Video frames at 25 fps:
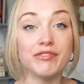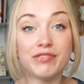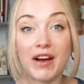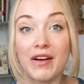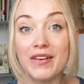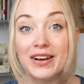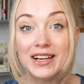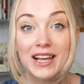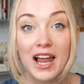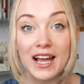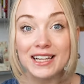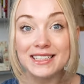
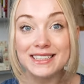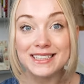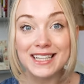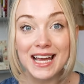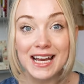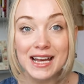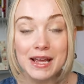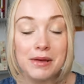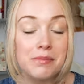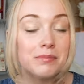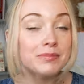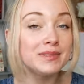Very light
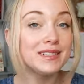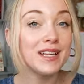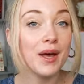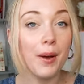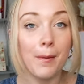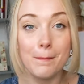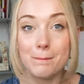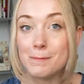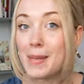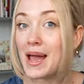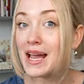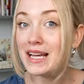denims,
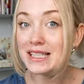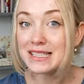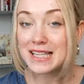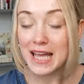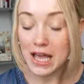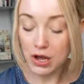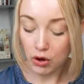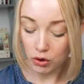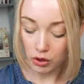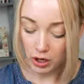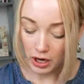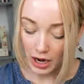
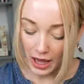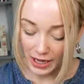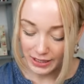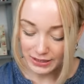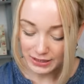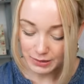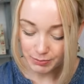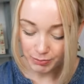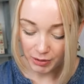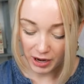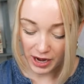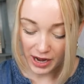amazing on a light
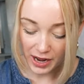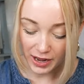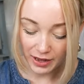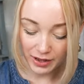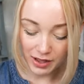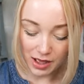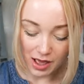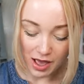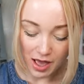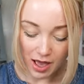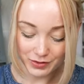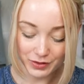
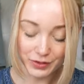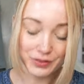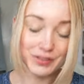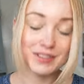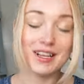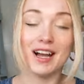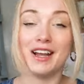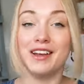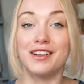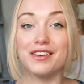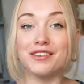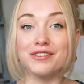spring, those
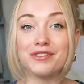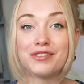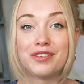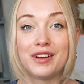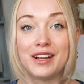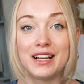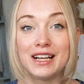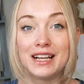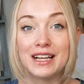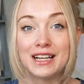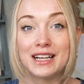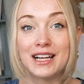kind of
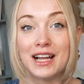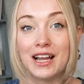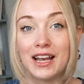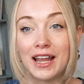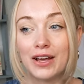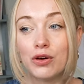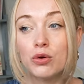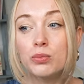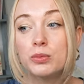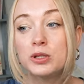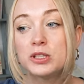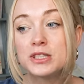
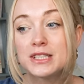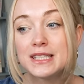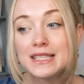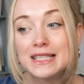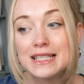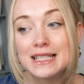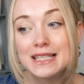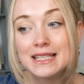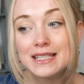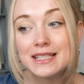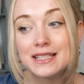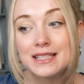like almost
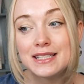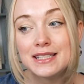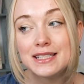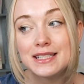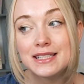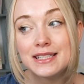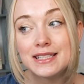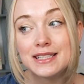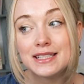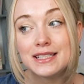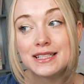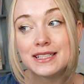
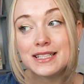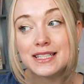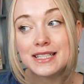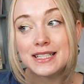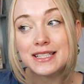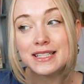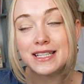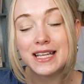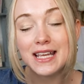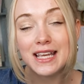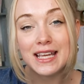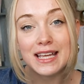
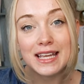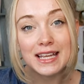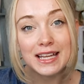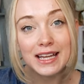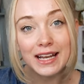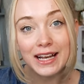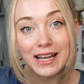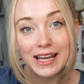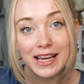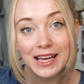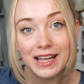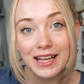
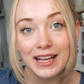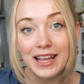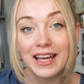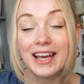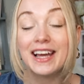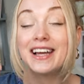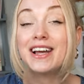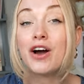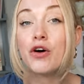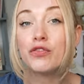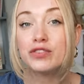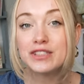tealy,
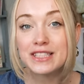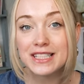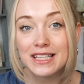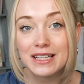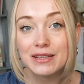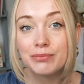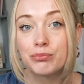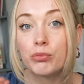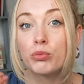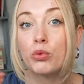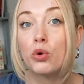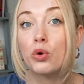like
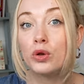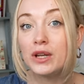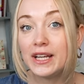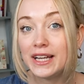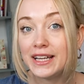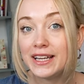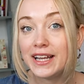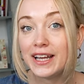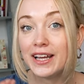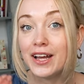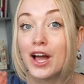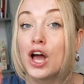obviously more
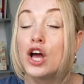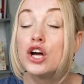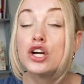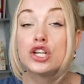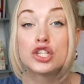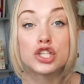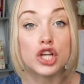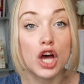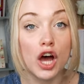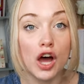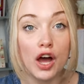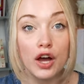leaning
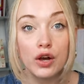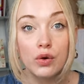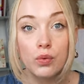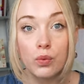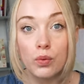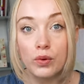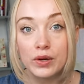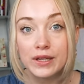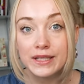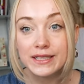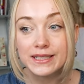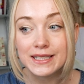
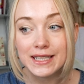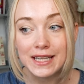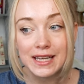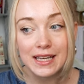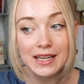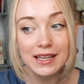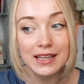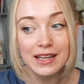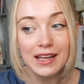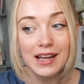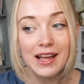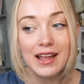
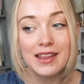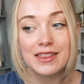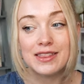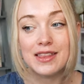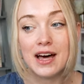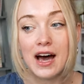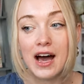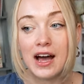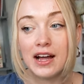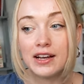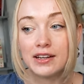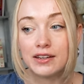turquoisey
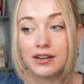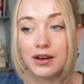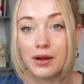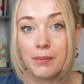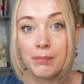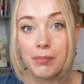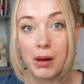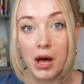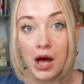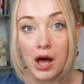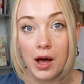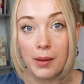than
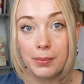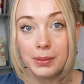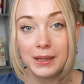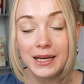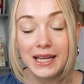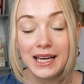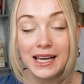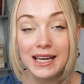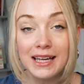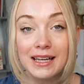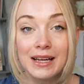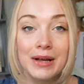
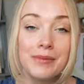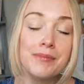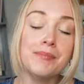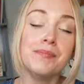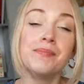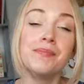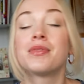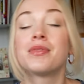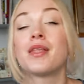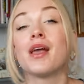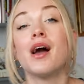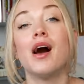purpley.
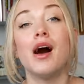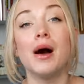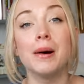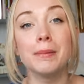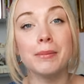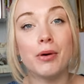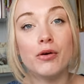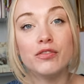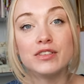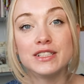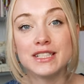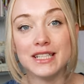
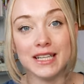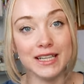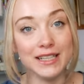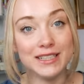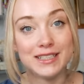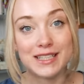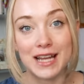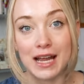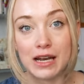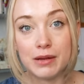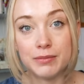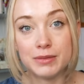Obviously
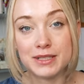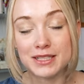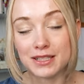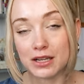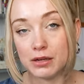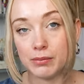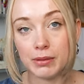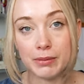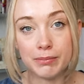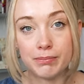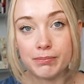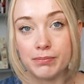denim is
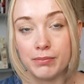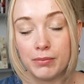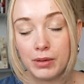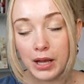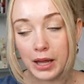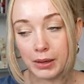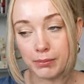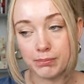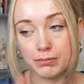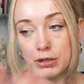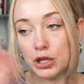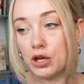going to be
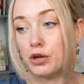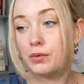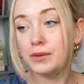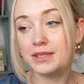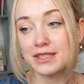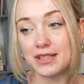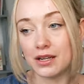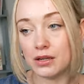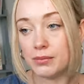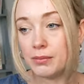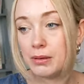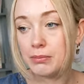like blue,
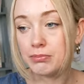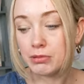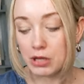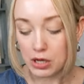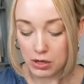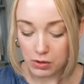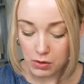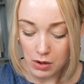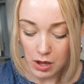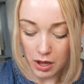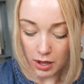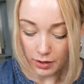it's going to be
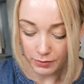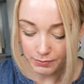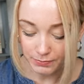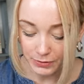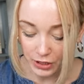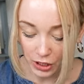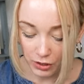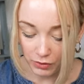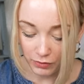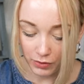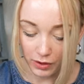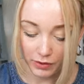blue.
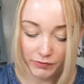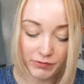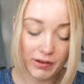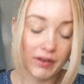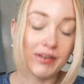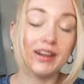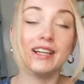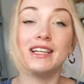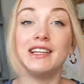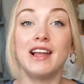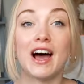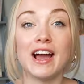So
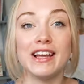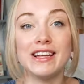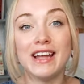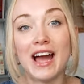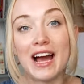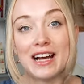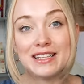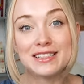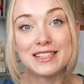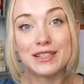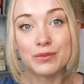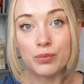very light
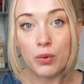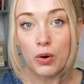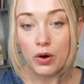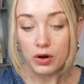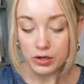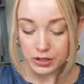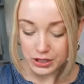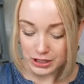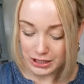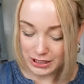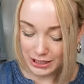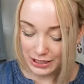acid
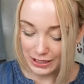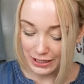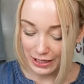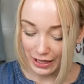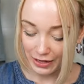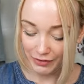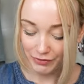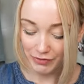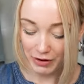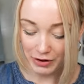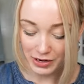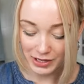wash,
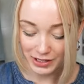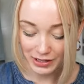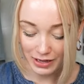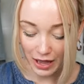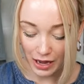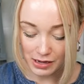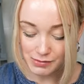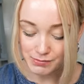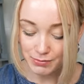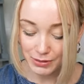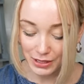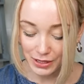like very
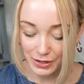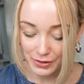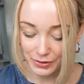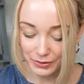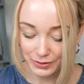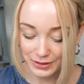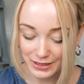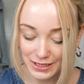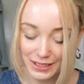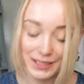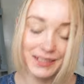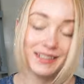light
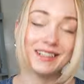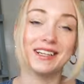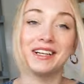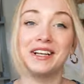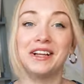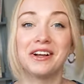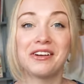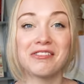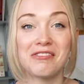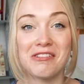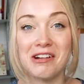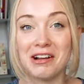blues, going to
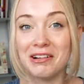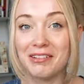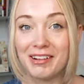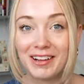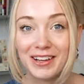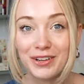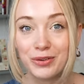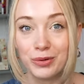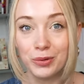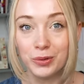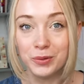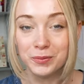look really,
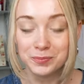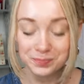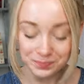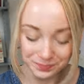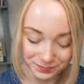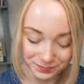really cool.